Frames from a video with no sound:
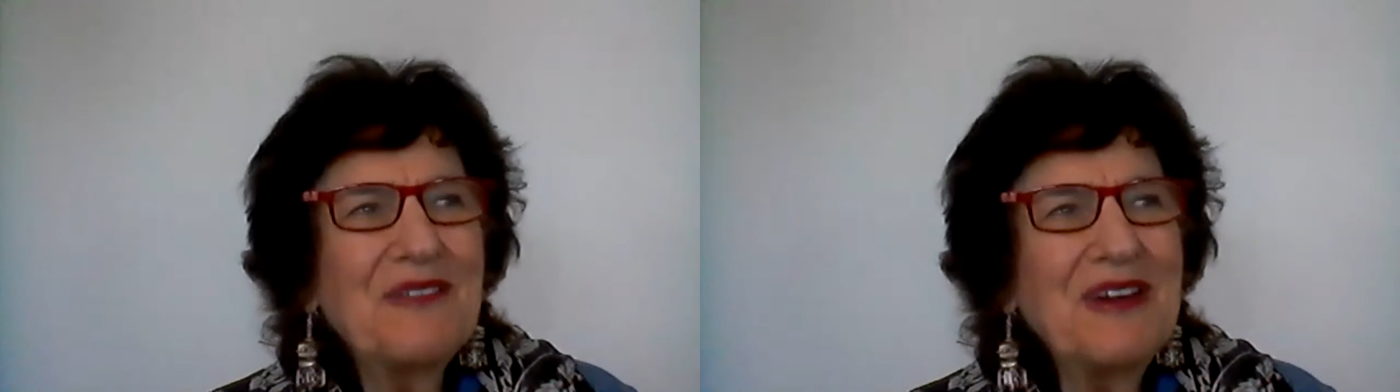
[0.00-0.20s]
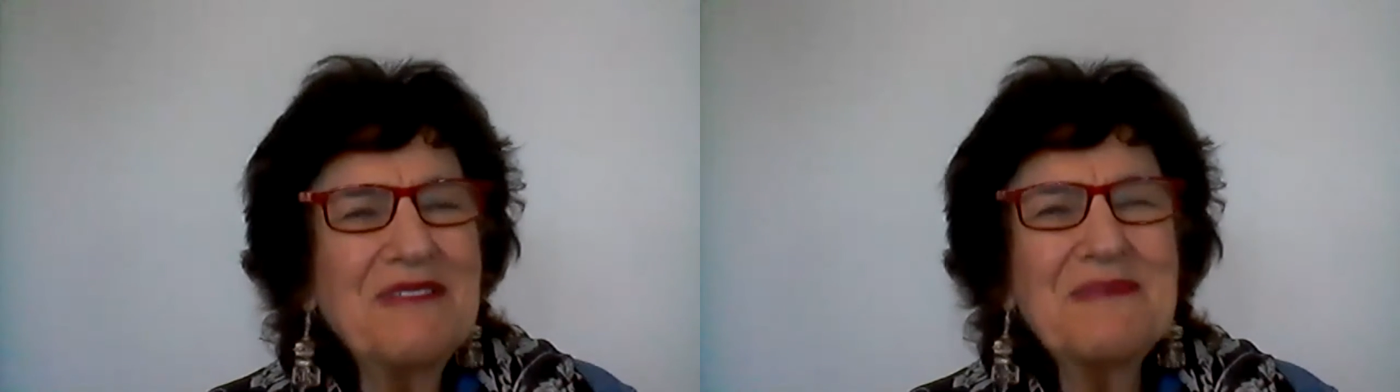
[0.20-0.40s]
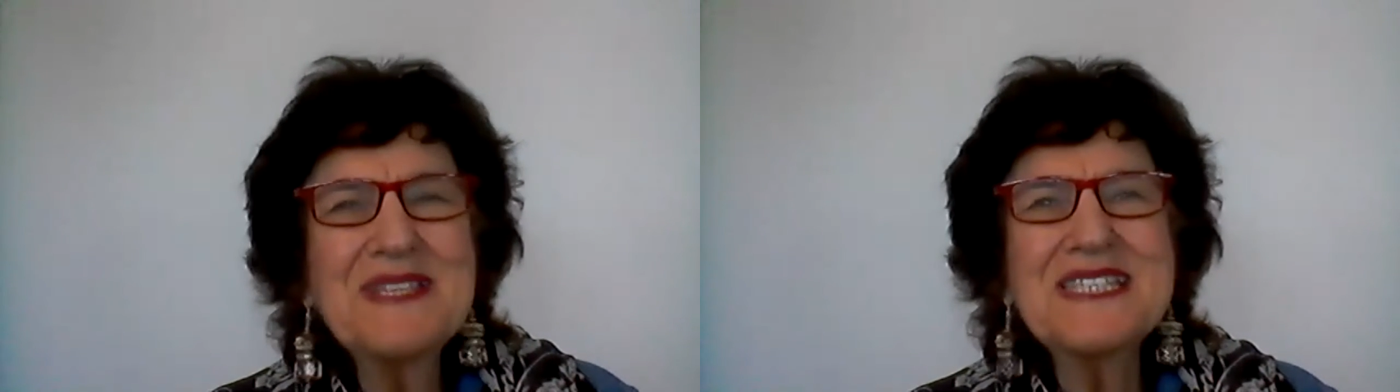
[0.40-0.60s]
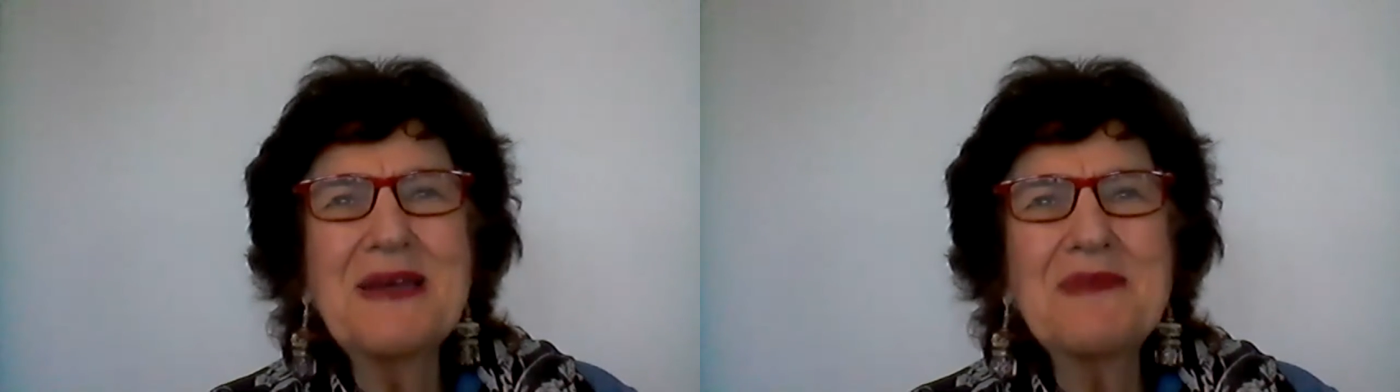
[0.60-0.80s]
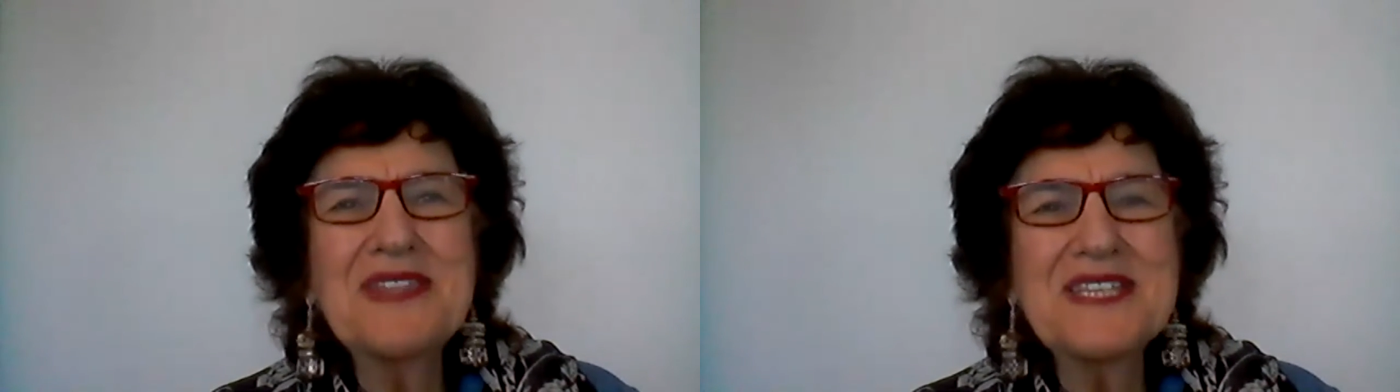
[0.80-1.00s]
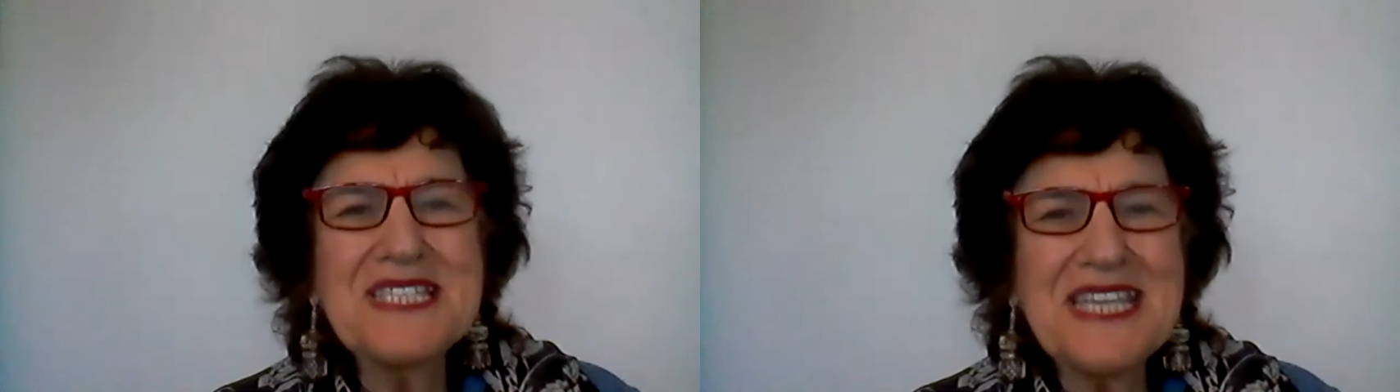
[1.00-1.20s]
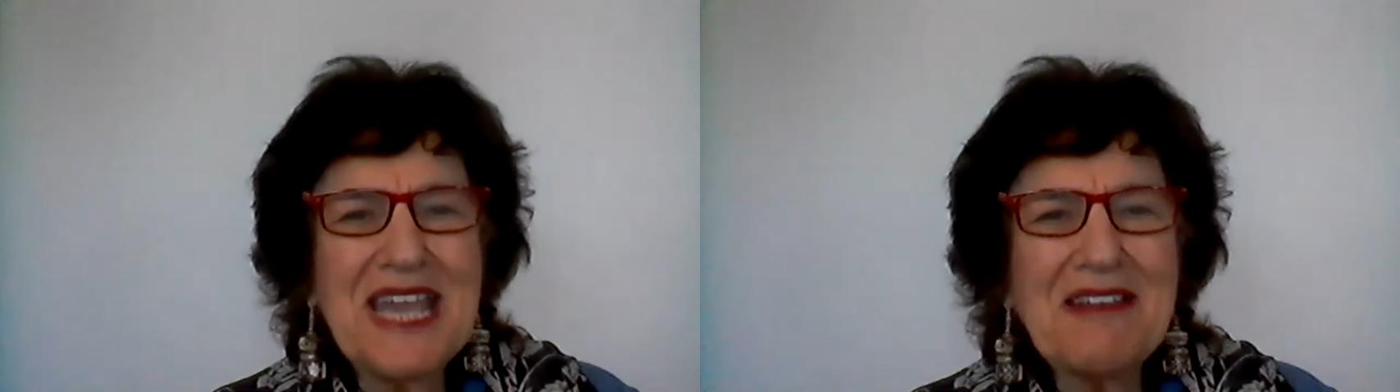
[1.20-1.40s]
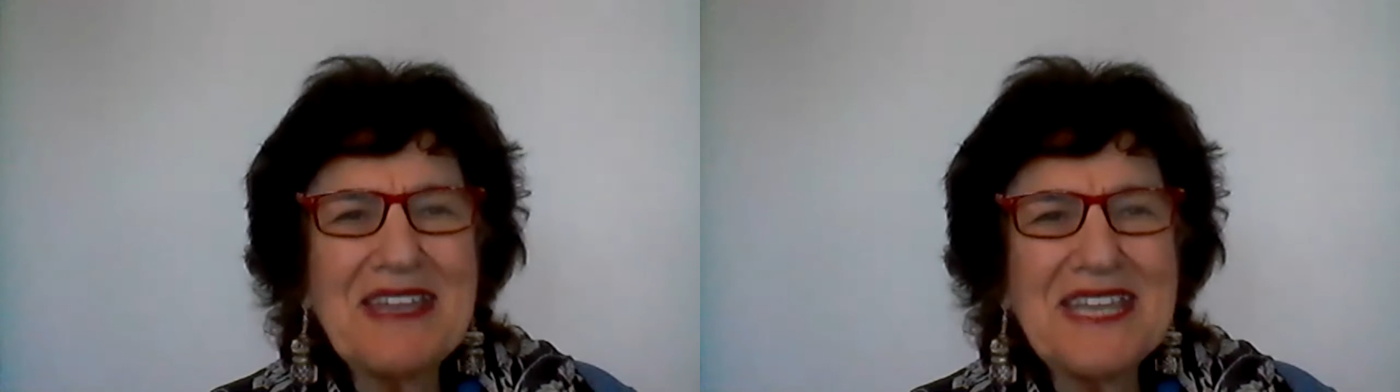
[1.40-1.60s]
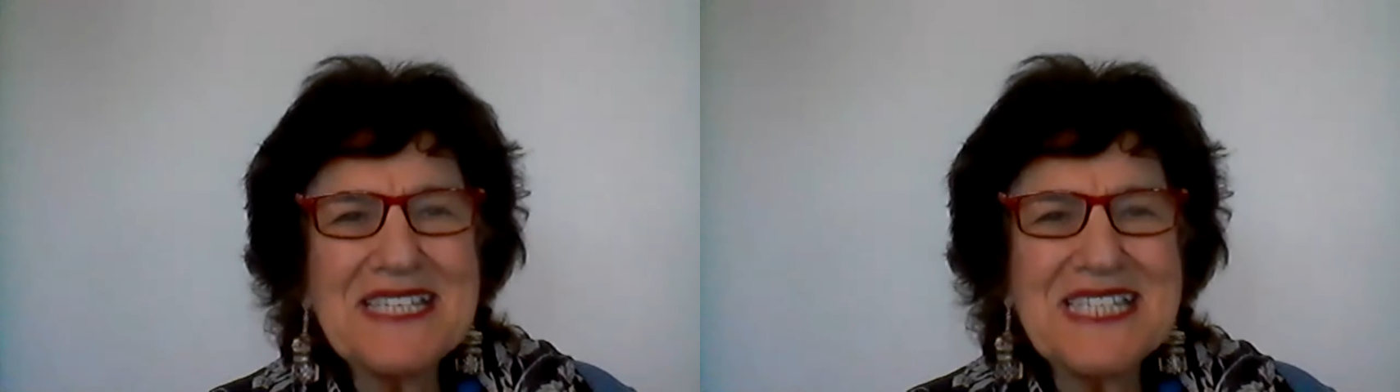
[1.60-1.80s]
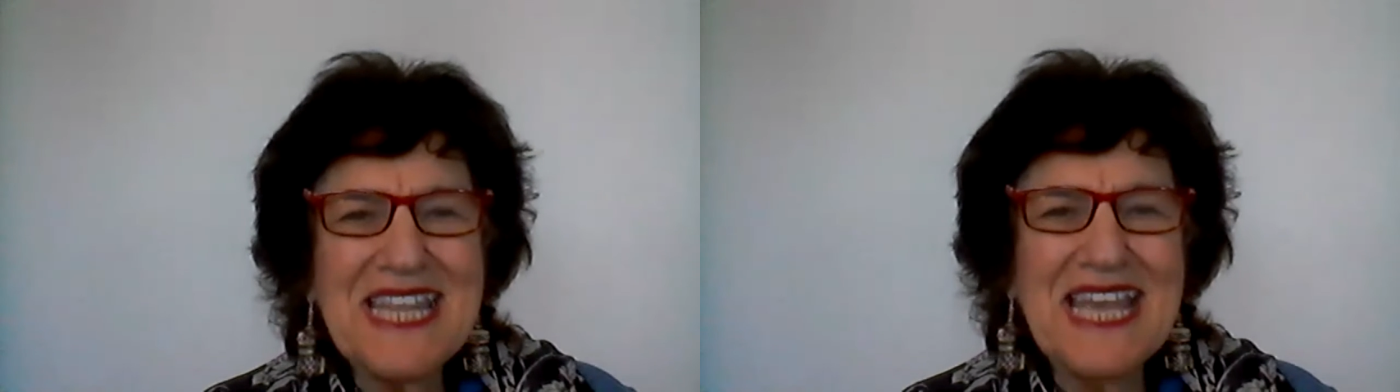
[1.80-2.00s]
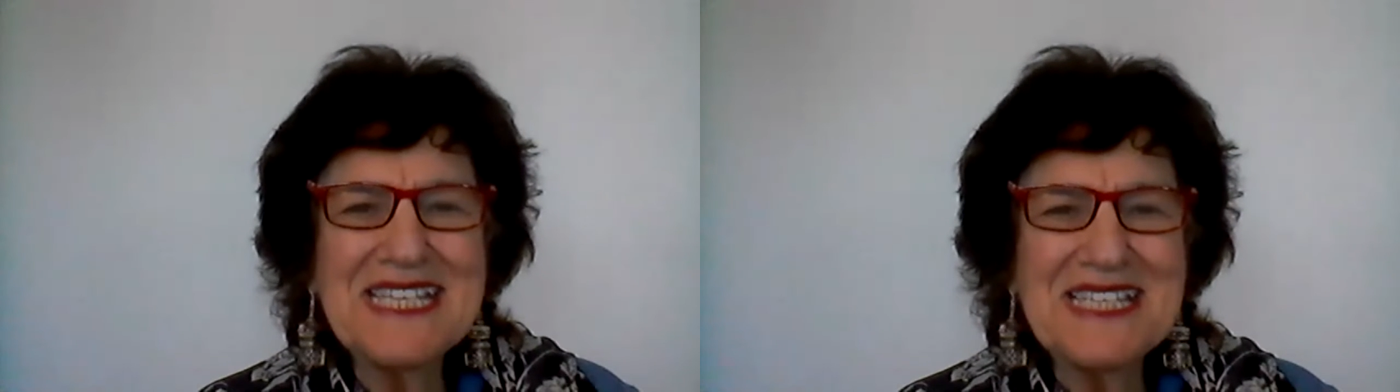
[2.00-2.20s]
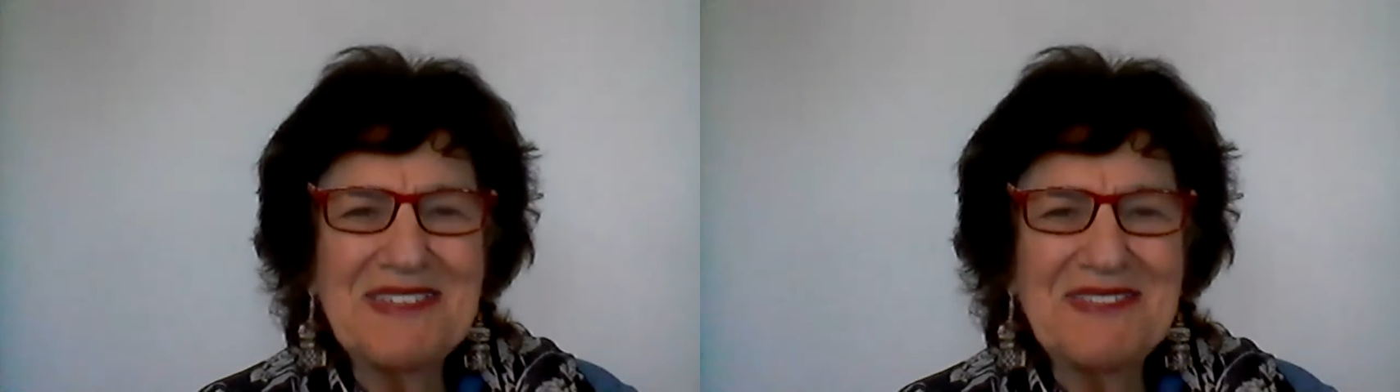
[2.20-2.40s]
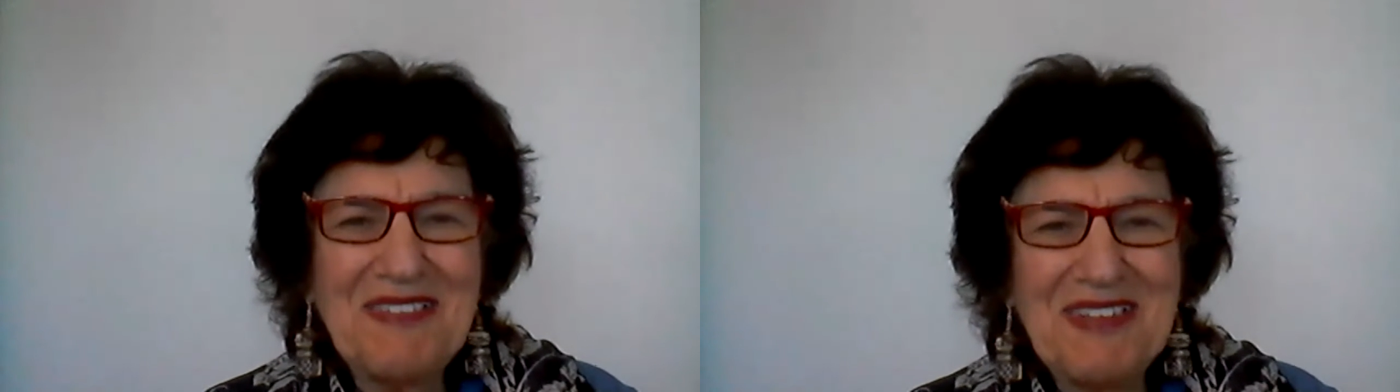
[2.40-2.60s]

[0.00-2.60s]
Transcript: what have been some of the scariest things that have ever